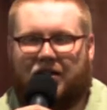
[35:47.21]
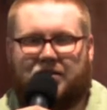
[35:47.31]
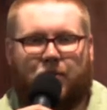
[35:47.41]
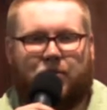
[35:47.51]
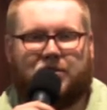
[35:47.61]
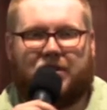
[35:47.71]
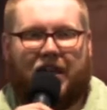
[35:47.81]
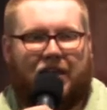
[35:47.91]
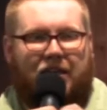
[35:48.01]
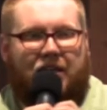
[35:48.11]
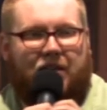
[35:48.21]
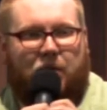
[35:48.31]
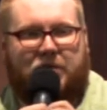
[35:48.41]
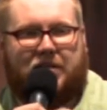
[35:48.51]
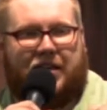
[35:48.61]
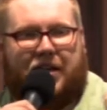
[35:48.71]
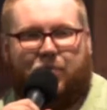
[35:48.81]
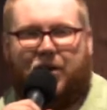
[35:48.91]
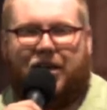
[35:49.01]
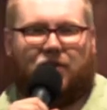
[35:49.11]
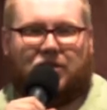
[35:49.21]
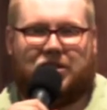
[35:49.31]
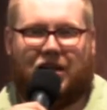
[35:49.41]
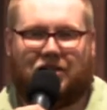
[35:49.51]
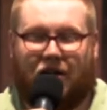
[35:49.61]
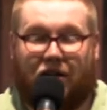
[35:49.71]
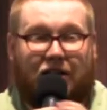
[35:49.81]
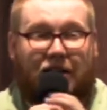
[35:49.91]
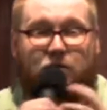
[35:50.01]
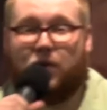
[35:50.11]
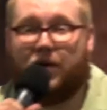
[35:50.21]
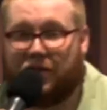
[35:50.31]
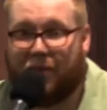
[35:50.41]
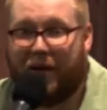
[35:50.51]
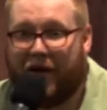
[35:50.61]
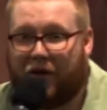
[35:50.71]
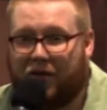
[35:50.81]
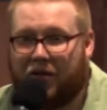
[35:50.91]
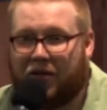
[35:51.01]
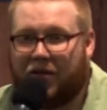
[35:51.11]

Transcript: It's almost like we sing that break every chain song. That's what it's about.